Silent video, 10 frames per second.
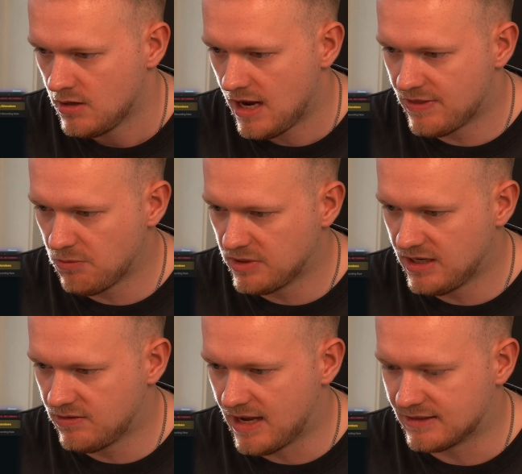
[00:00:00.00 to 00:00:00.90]
And then we
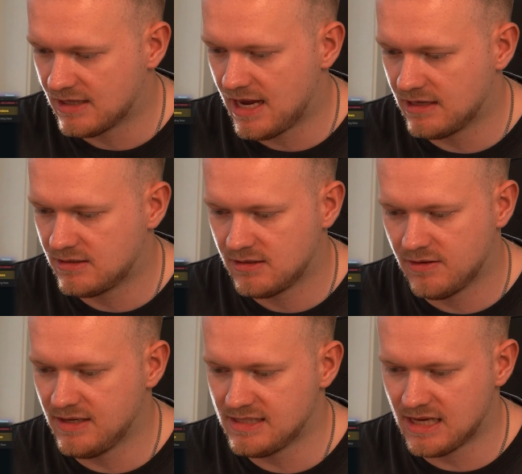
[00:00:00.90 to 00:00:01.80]
did that, and
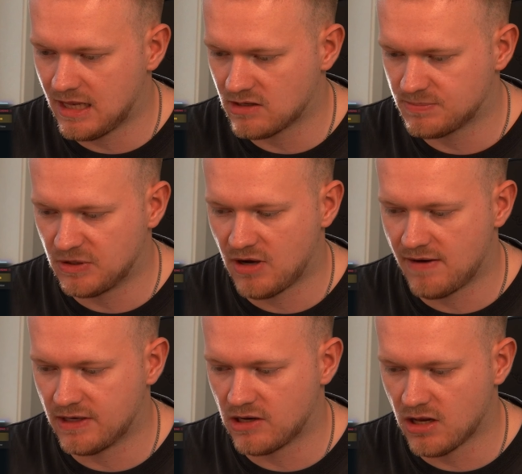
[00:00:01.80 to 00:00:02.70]
this allows me to
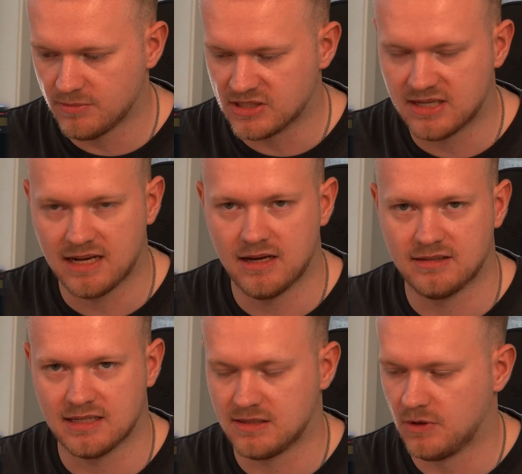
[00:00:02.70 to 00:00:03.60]
have an anonymous
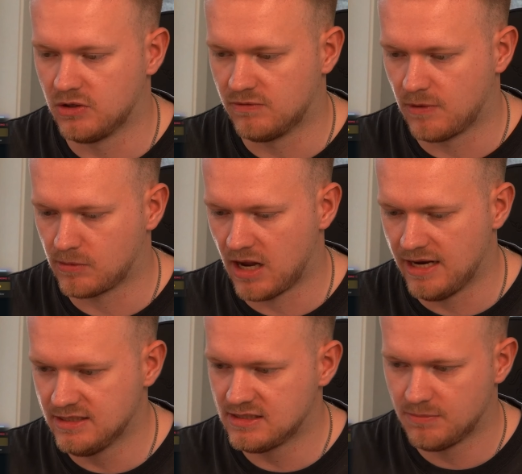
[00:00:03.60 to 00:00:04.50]
testimonial from clients.